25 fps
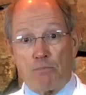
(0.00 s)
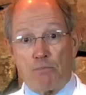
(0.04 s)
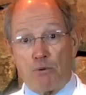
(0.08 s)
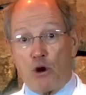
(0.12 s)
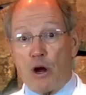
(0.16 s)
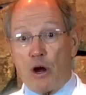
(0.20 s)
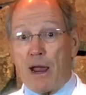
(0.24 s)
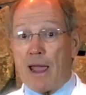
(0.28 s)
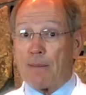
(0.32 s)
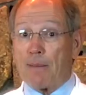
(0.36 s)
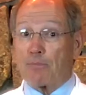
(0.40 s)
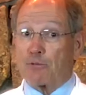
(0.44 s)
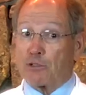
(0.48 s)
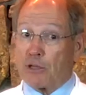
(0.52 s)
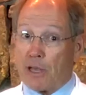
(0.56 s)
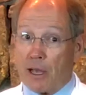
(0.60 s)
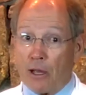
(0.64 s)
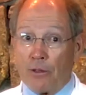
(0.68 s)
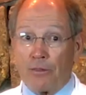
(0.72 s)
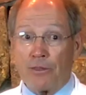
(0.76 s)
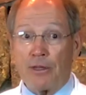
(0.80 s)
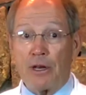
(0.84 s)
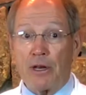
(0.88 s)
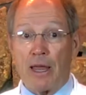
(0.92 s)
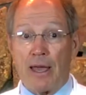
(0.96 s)
Perhaps
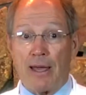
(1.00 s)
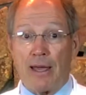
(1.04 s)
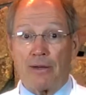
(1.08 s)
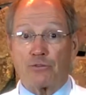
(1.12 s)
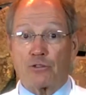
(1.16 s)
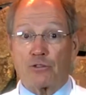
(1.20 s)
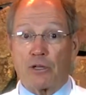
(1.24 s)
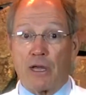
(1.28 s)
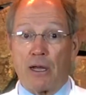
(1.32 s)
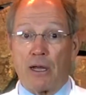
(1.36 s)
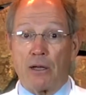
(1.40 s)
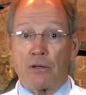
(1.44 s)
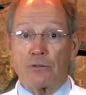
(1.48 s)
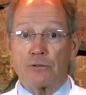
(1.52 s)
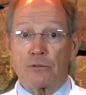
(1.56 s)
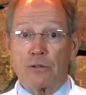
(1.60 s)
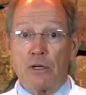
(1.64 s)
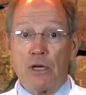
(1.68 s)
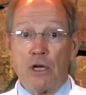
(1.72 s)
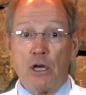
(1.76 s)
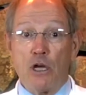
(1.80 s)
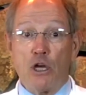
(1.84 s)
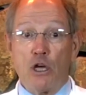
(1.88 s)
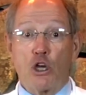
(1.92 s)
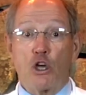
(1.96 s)
healthy lifestyles
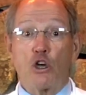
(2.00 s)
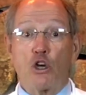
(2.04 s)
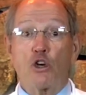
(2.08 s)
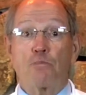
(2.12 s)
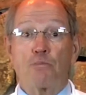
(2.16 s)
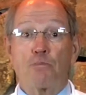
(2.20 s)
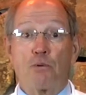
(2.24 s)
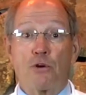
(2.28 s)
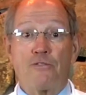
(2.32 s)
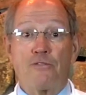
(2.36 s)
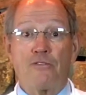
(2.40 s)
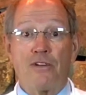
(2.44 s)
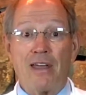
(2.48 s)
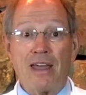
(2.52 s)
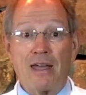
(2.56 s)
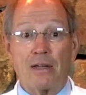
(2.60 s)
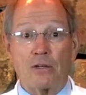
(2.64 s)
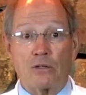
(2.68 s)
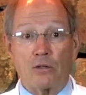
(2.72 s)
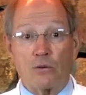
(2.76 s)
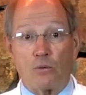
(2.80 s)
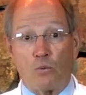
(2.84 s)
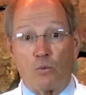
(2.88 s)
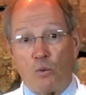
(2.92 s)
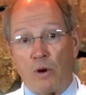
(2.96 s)
could
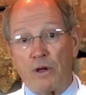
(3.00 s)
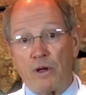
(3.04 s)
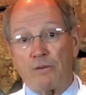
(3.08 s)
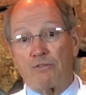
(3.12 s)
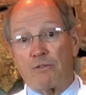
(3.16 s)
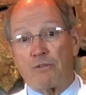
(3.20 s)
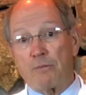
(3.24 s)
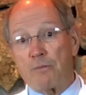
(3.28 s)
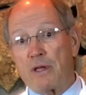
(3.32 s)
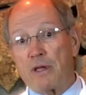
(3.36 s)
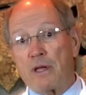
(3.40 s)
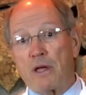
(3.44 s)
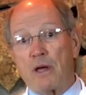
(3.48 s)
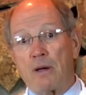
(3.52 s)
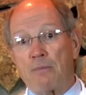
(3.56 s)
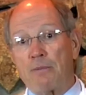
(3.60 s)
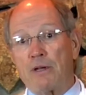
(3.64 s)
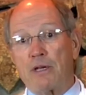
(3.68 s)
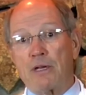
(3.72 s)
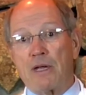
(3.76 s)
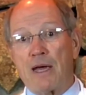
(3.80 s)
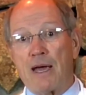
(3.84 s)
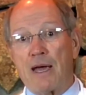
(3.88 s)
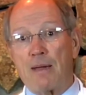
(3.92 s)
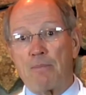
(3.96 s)
prevent one from
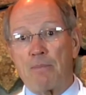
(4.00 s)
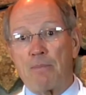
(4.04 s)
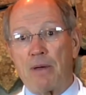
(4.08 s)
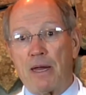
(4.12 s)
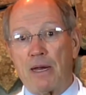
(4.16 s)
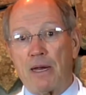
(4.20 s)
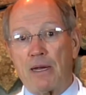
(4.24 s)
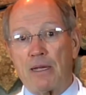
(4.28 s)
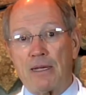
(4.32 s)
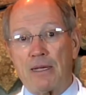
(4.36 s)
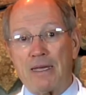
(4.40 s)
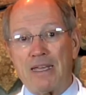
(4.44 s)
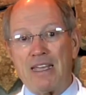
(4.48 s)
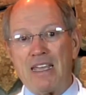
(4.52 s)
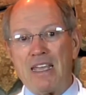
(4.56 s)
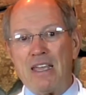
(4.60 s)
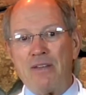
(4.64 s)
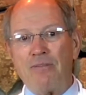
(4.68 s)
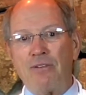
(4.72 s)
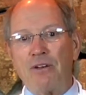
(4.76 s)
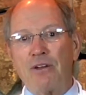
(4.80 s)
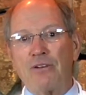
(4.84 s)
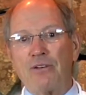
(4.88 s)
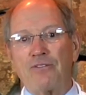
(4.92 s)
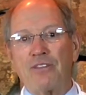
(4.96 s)
becoming diabetic,
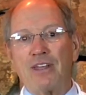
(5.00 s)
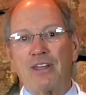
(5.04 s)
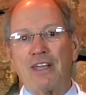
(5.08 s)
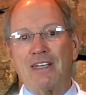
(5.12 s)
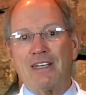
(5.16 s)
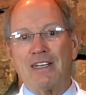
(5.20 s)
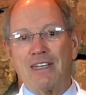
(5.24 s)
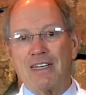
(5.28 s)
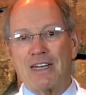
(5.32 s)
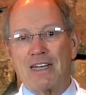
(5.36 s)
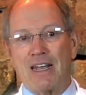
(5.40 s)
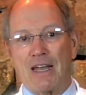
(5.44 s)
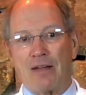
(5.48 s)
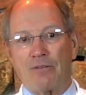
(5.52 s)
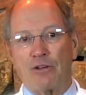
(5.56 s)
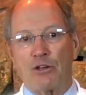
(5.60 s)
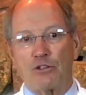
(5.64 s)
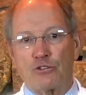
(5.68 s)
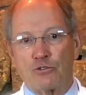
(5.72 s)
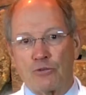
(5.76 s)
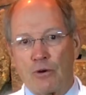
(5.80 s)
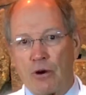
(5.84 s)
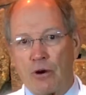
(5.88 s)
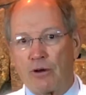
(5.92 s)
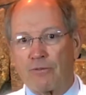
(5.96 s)
even if they did have
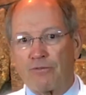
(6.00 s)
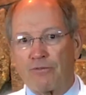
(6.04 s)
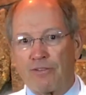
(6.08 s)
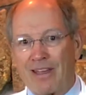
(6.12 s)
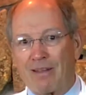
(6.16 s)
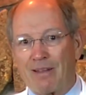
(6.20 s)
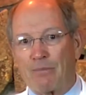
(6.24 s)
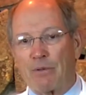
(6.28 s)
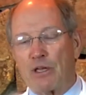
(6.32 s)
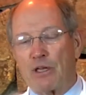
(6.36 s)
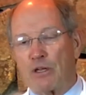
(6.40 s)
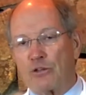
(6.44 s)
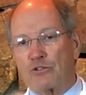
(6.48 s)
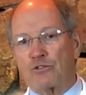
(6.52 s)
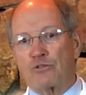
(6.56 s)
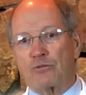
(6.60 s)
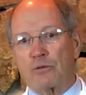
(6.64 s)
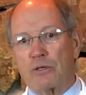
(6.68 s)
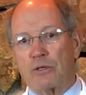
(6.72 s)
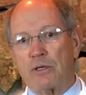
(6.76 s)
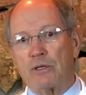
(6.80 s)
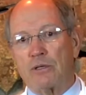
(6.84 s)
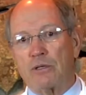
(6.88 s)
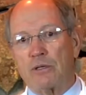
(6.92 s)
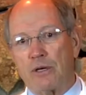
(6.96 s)
a strong family
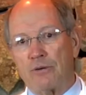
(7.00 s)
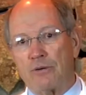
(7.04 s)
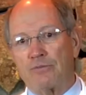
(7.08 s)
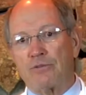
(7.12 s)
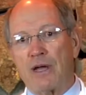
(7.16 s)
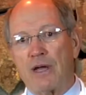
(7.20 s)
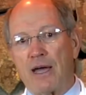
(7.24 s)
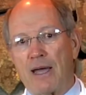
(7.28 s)
history of